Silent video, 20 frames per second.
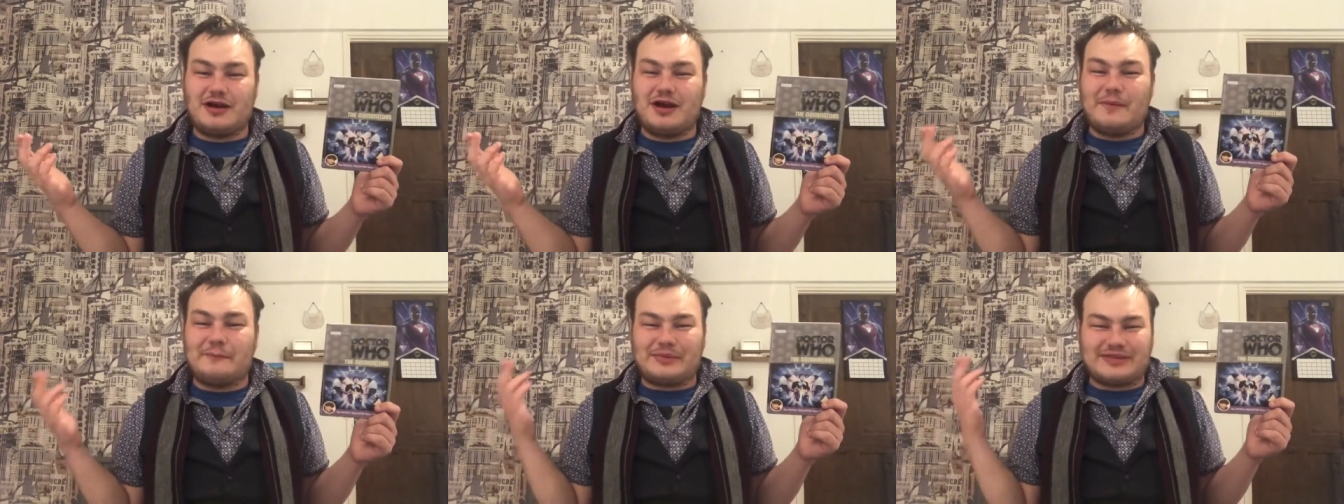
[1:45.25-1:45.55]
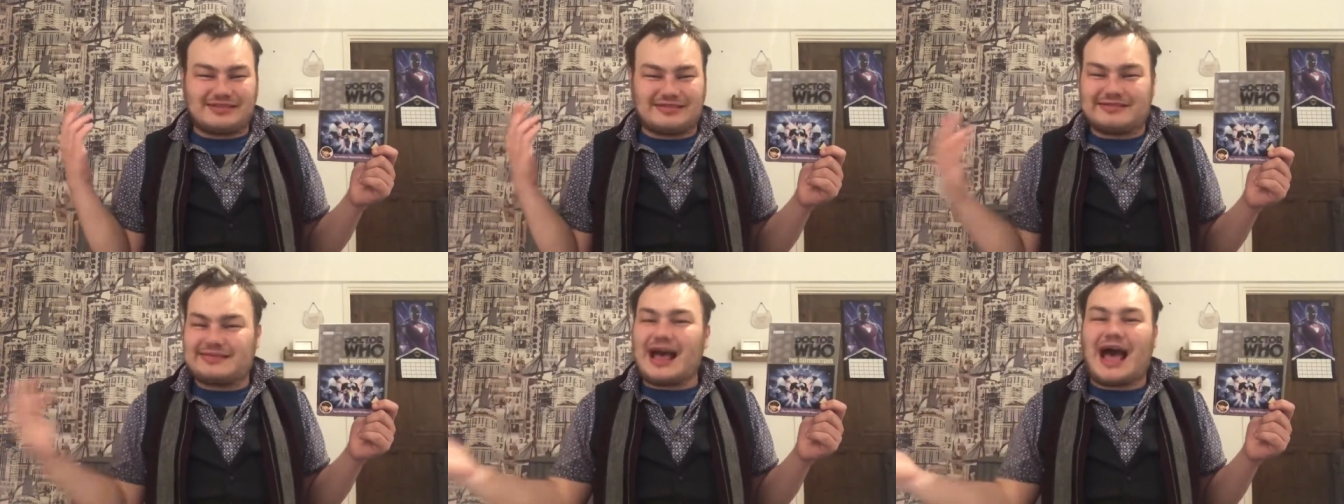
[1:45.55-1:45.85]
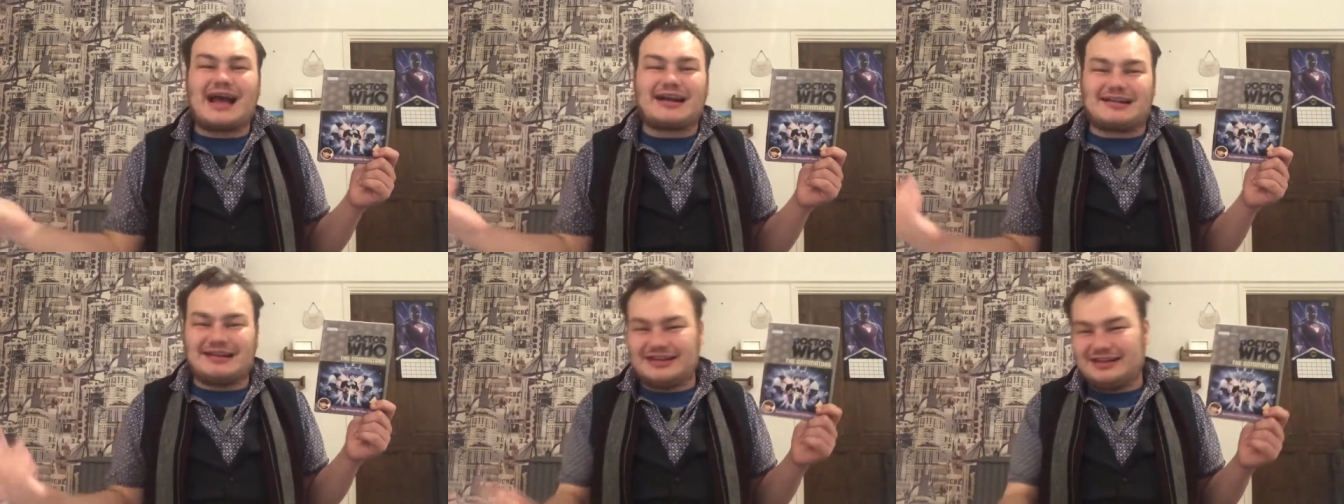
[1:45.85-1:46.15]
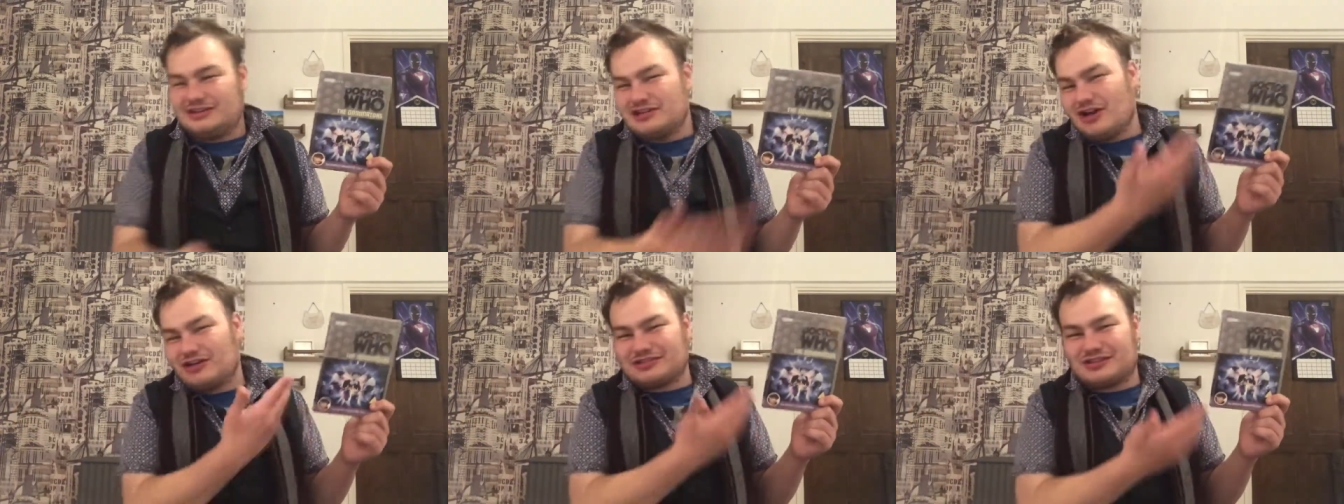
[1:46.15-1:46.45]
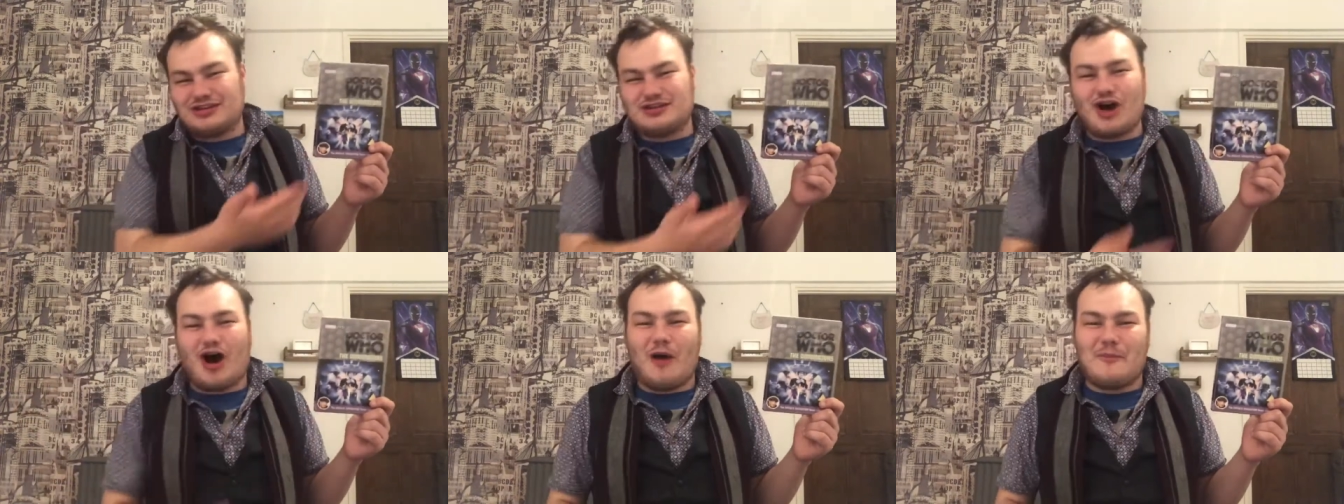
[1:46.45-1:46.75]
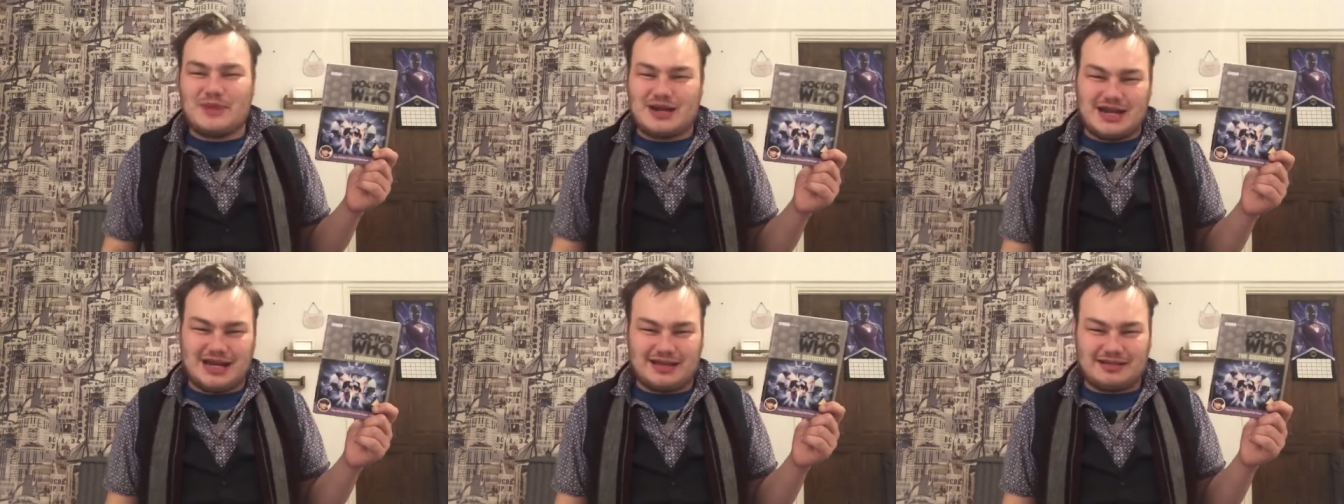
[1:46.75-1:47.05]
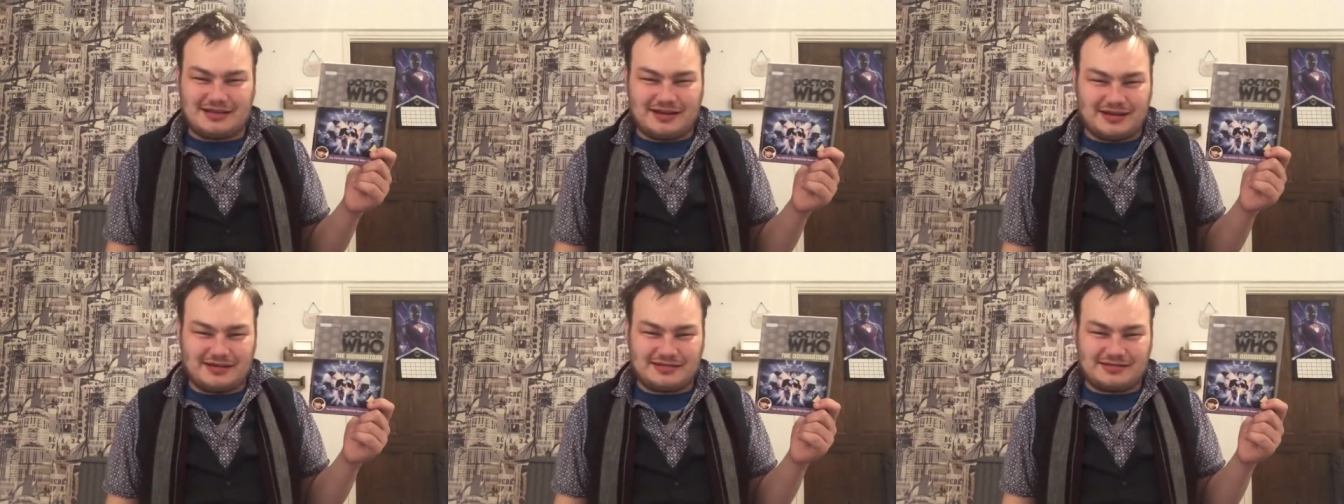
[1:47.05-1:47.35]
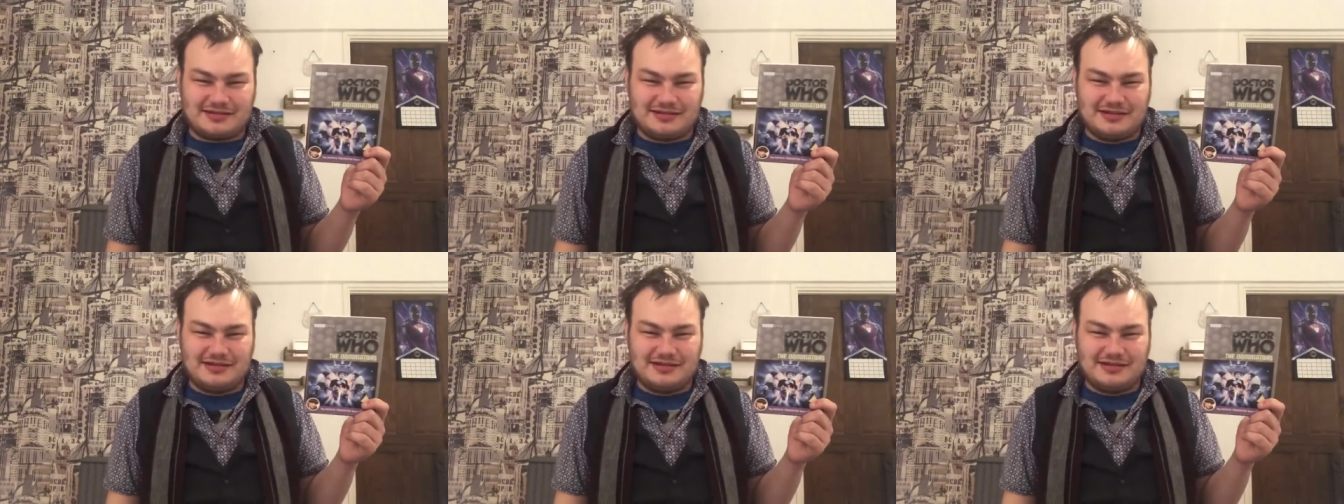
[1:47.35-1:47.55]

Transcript: but sadly not the Dominators.